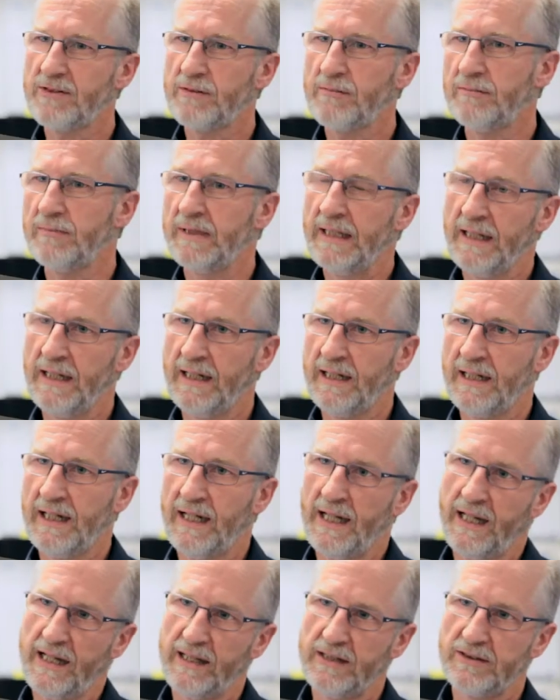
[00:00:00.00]
them
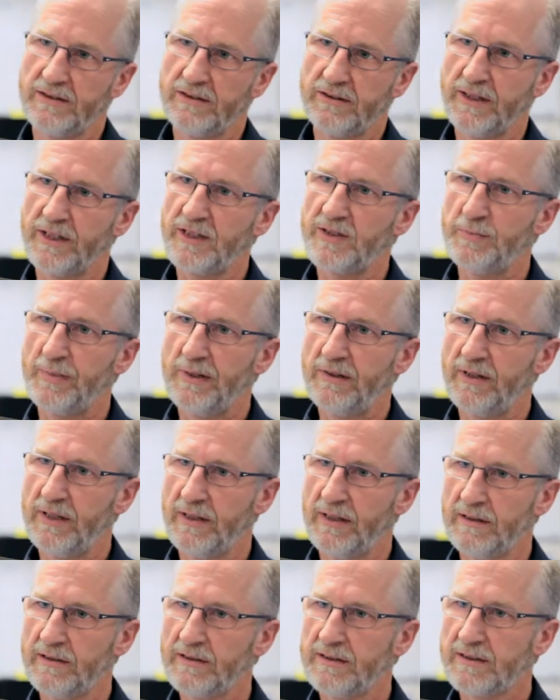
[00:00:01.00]
a hands-on
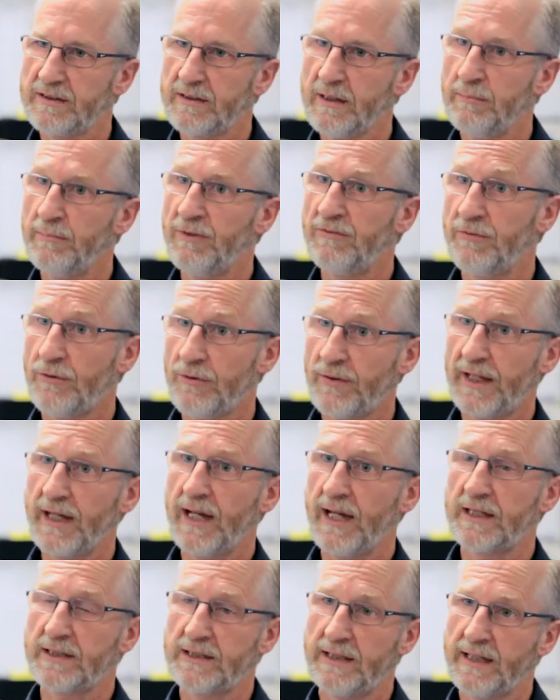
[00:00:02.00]
experience before
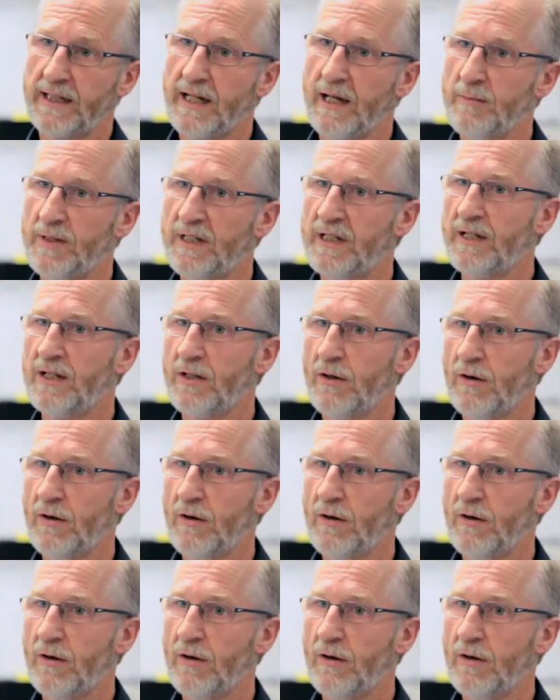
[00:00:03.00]
they actually come into the